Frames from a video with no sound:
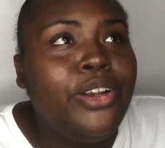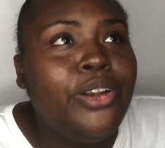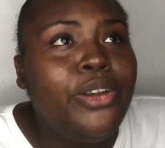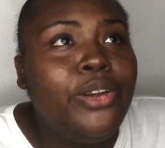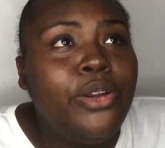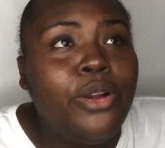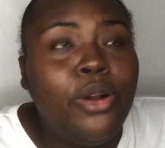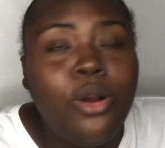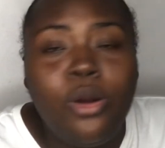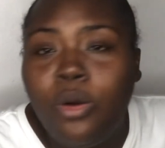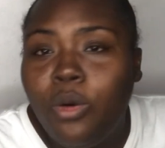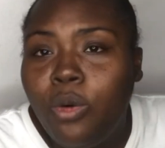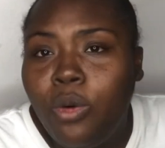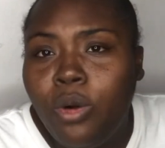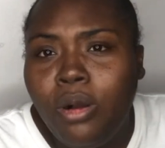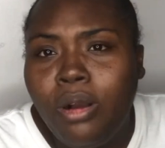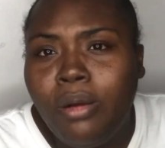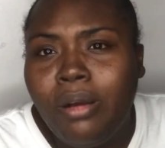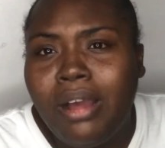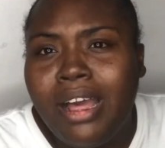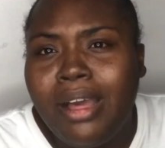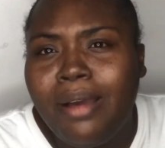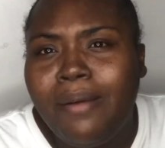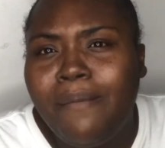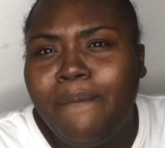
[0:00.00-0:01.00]
now,
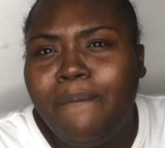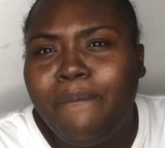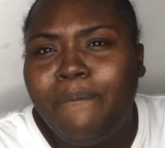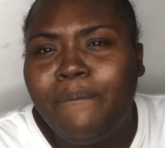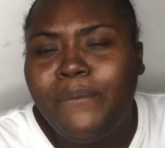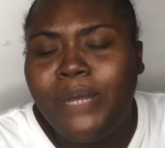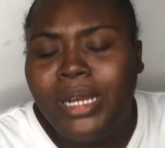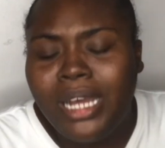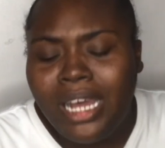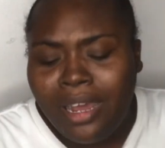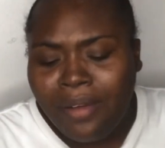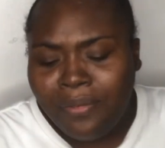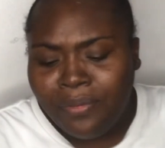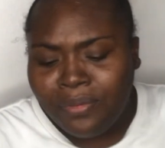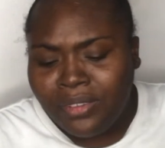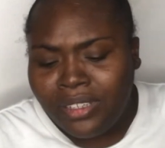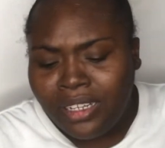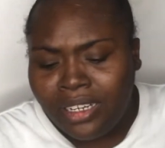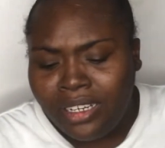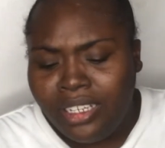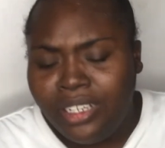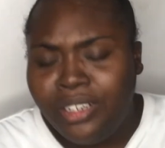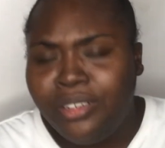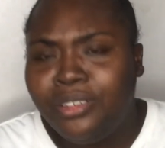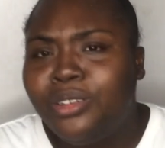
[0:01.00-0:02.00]
after
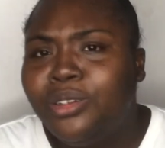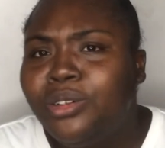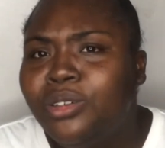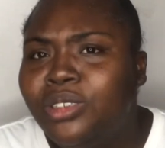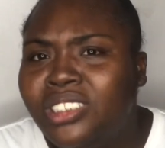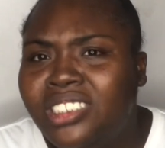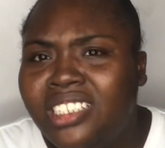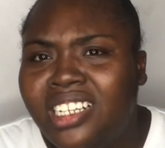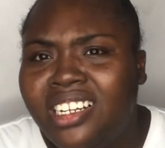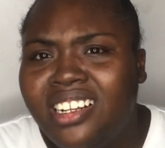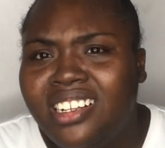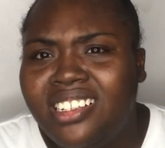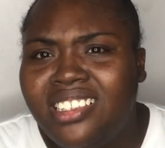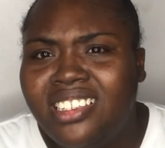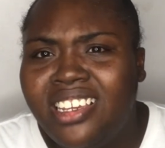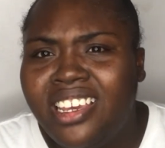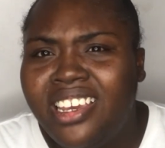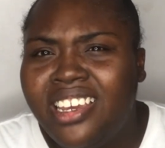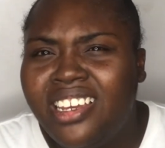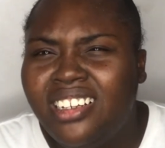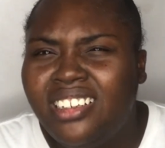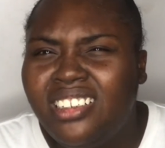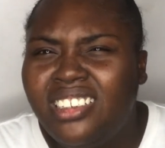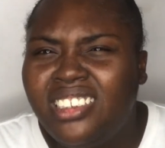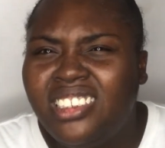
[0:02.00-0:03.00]
the erosion at
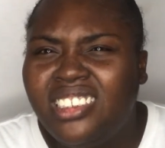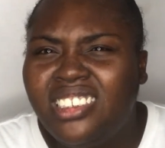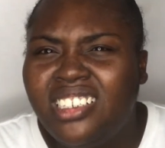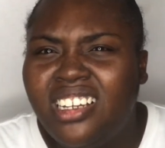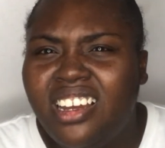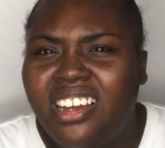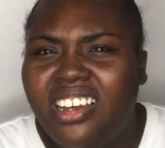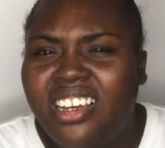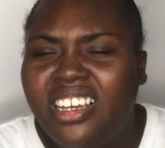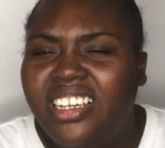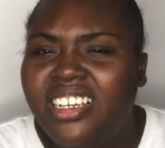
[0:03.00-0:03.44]
Selshar,